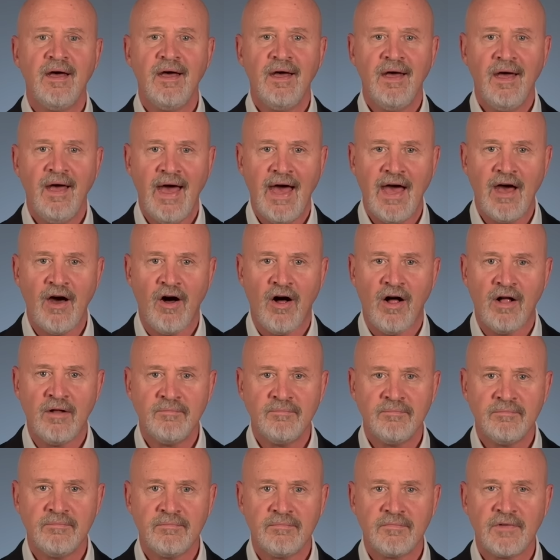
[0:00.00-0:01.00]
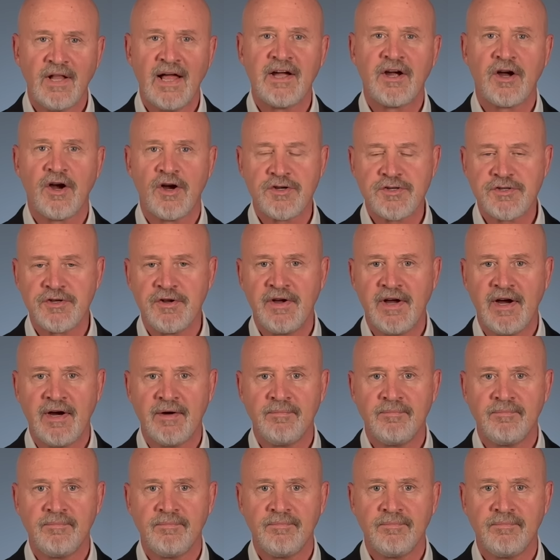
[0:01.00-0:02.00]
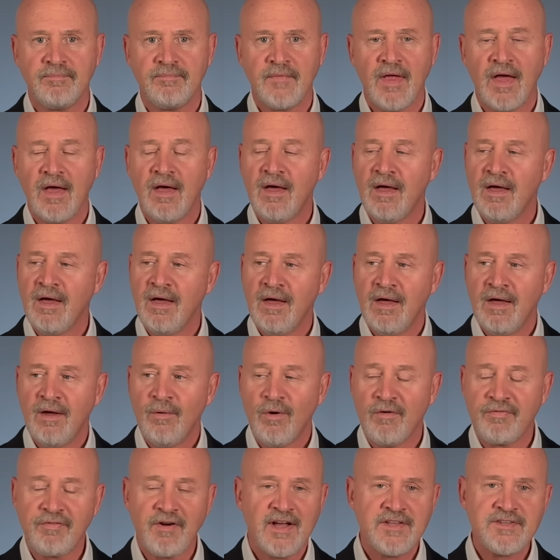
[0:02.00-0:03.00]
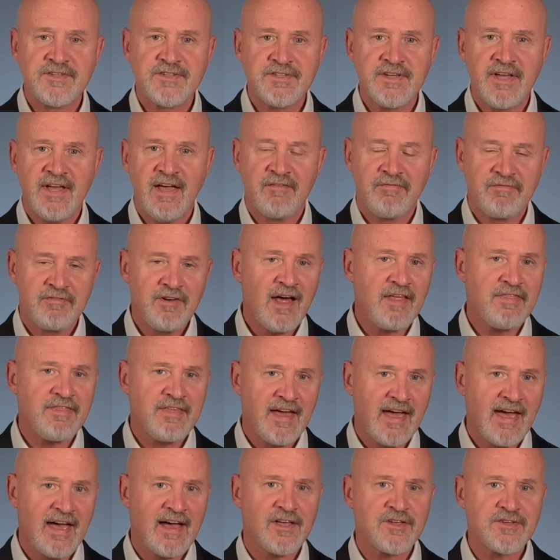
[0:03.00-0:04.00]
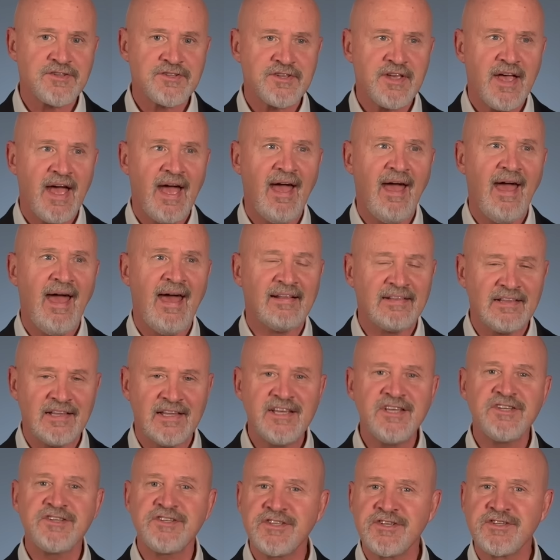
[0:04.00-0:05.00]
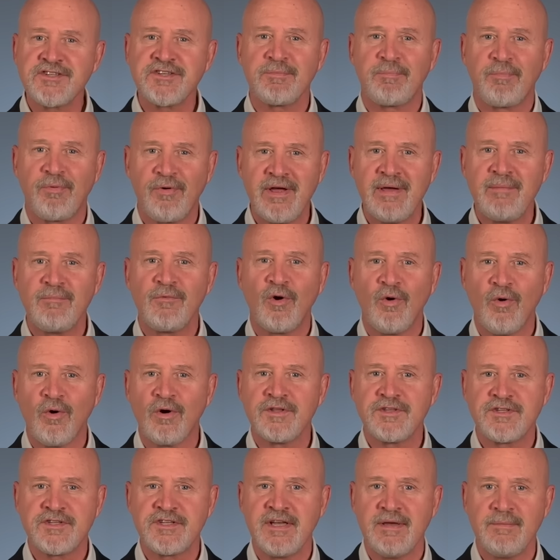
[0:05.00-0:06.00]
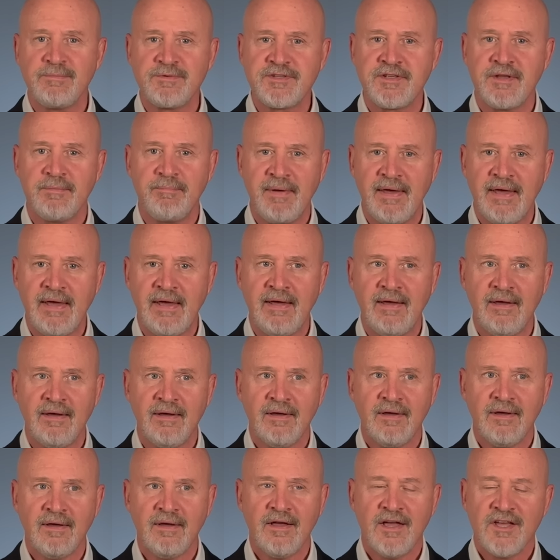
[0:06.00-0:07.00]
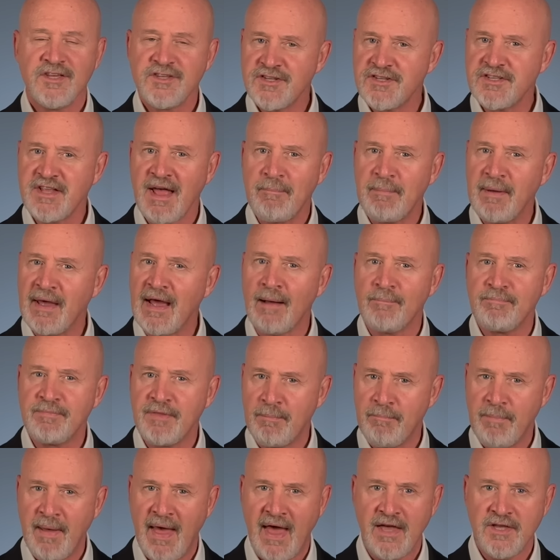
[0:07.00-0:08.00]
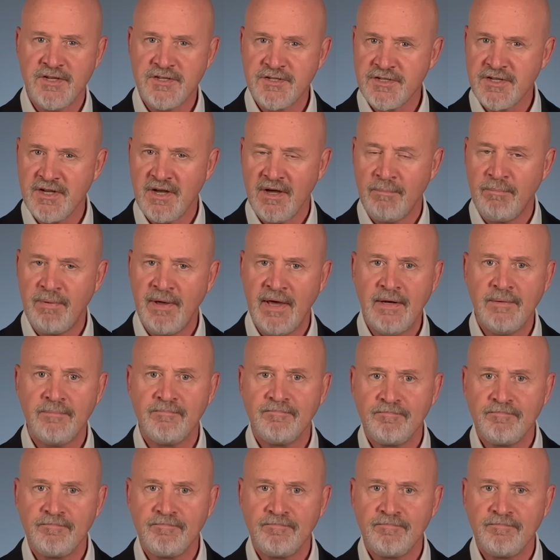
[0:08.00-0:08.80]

Hey all, Glenn Kirschner here. Well, friends, if nothing else, at least the Supreme Court seems to be stepping up the pace a bit.